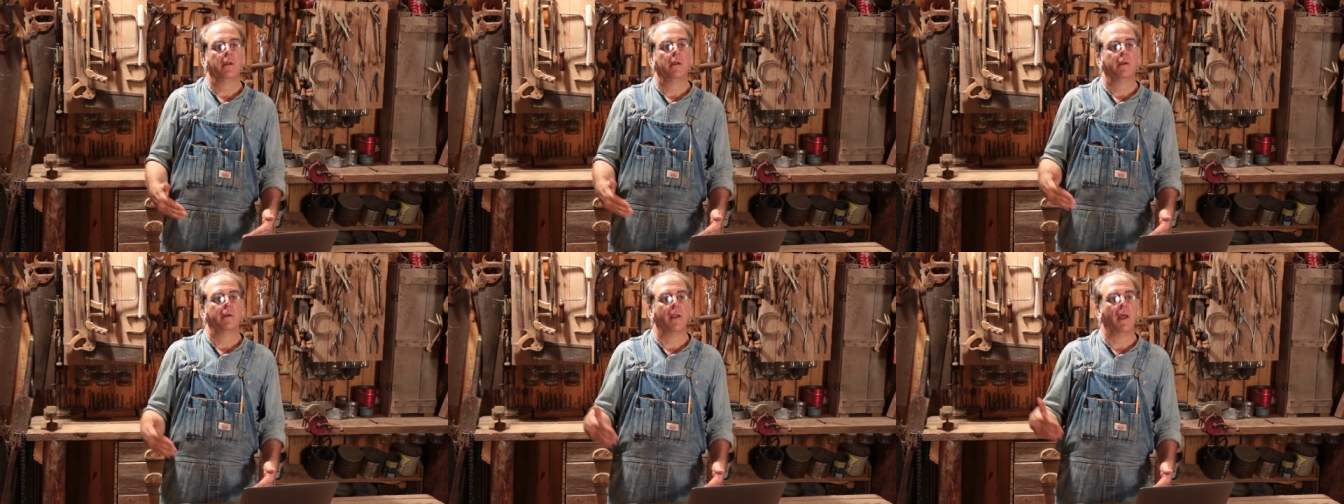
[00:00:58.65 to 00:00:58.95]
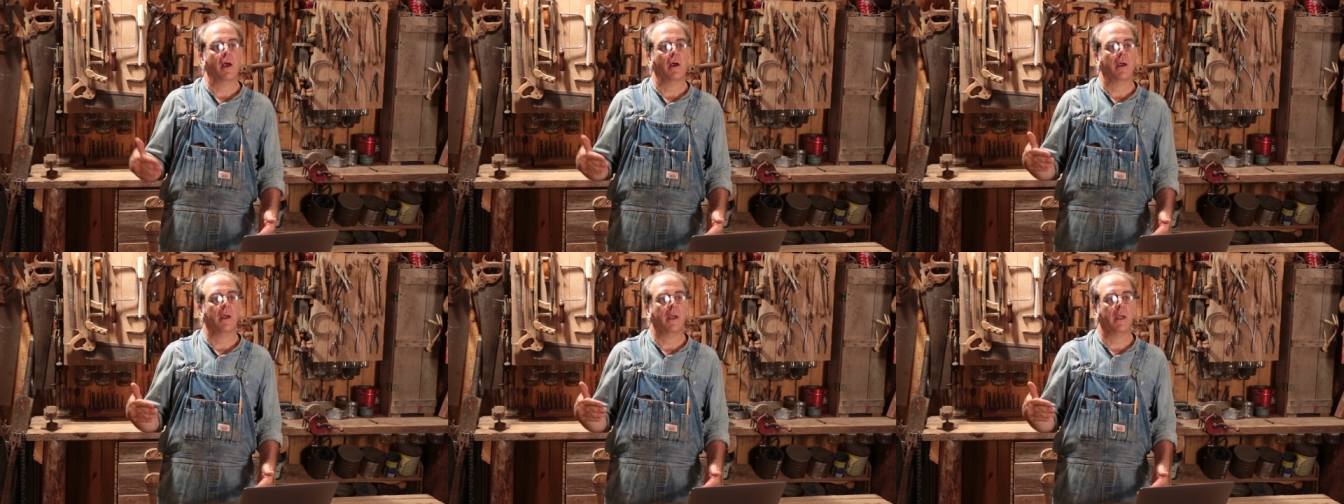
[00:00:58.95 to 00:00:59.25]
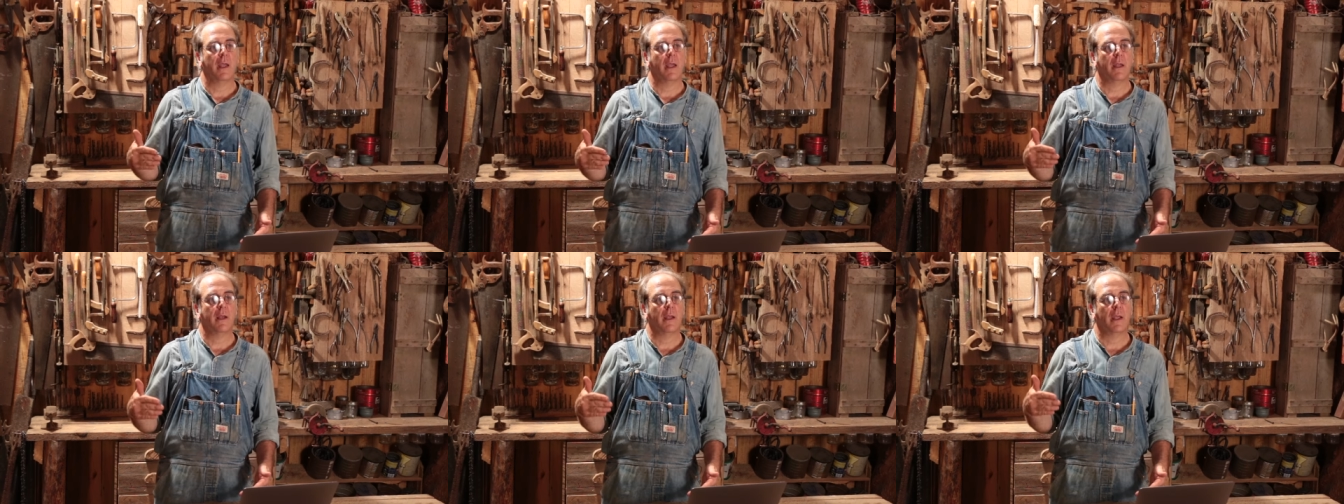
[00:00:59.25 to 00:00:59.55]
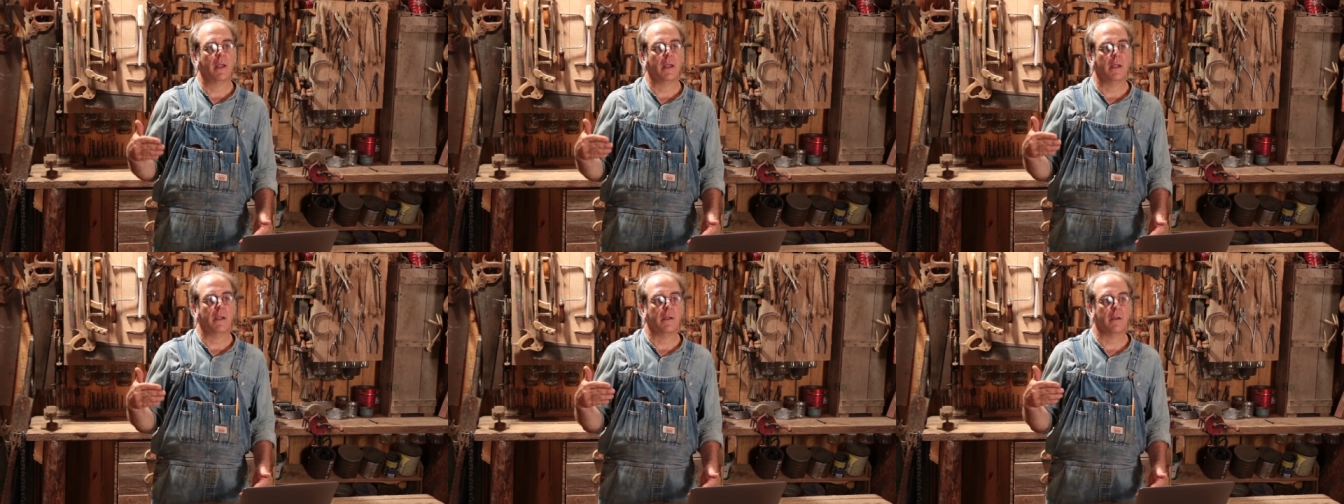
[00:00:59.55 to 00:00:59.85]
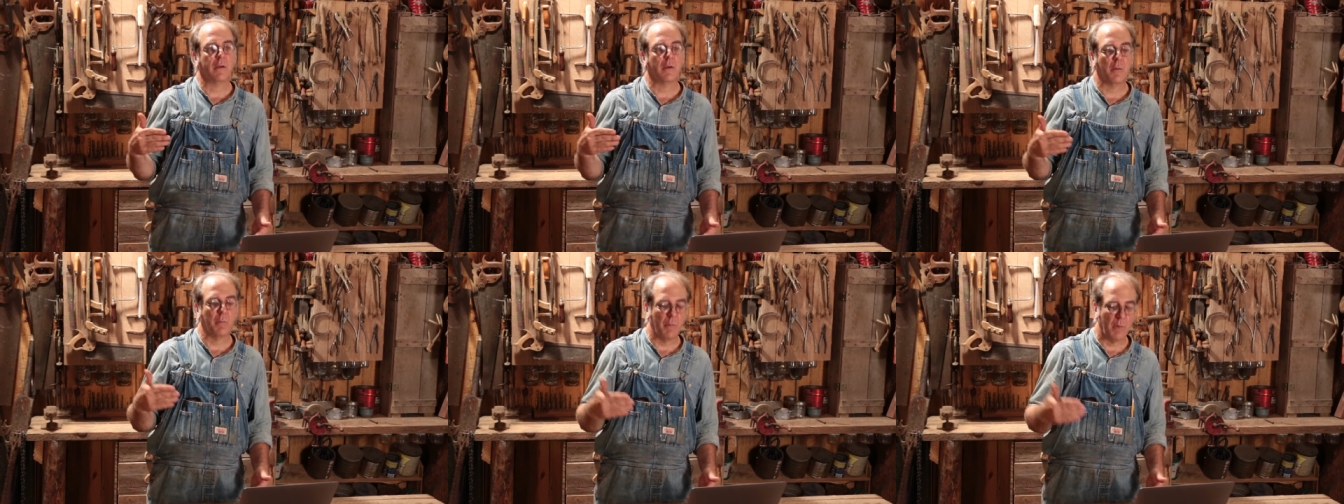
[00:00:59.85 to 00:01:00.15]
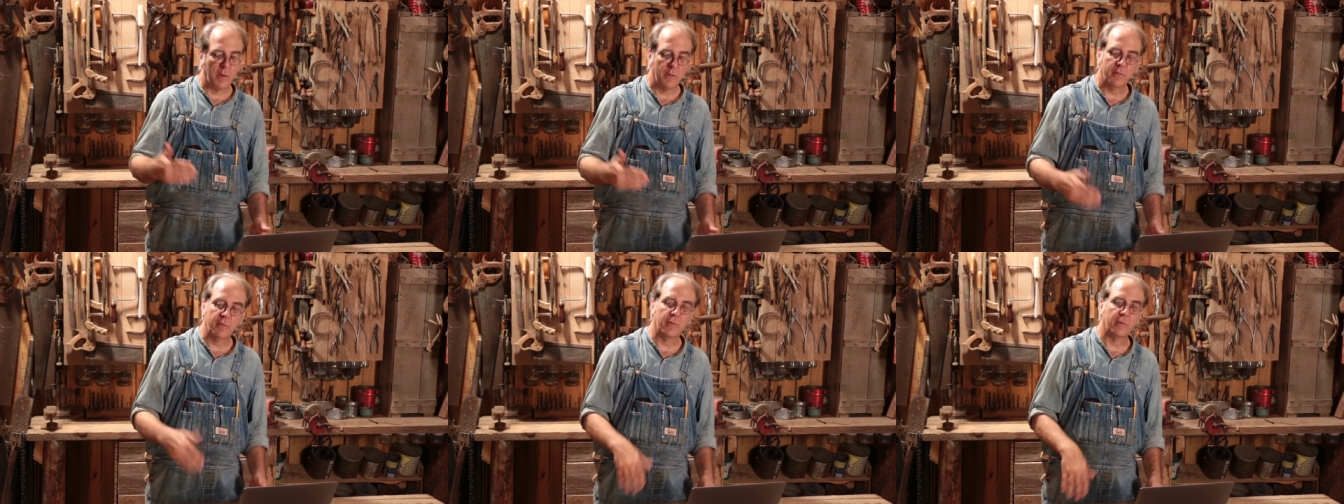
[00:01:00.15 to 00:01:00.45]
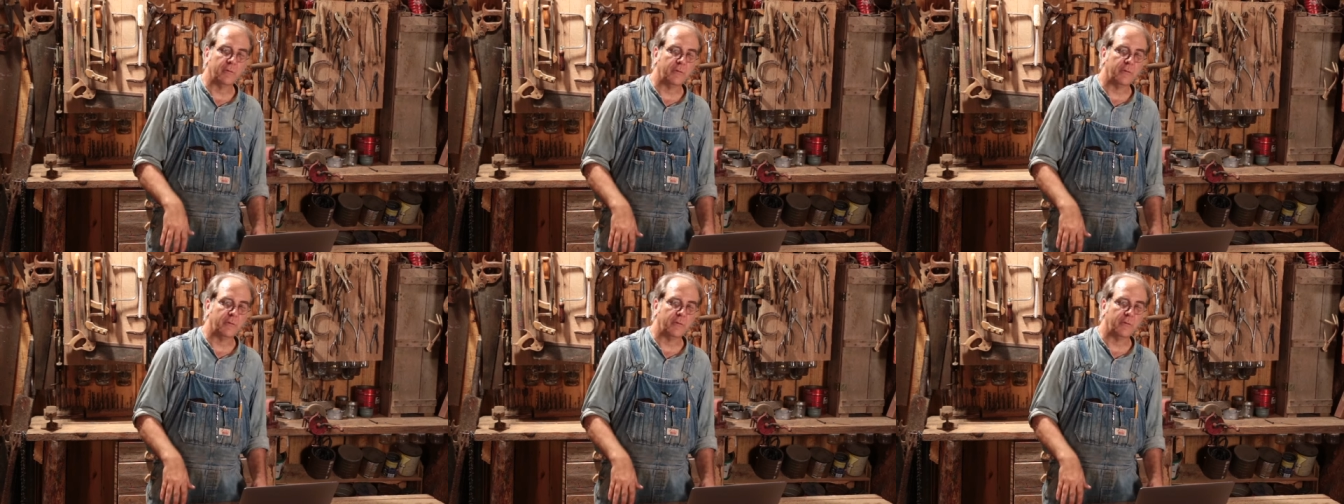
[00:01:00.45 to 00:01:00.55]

Now, at a commercial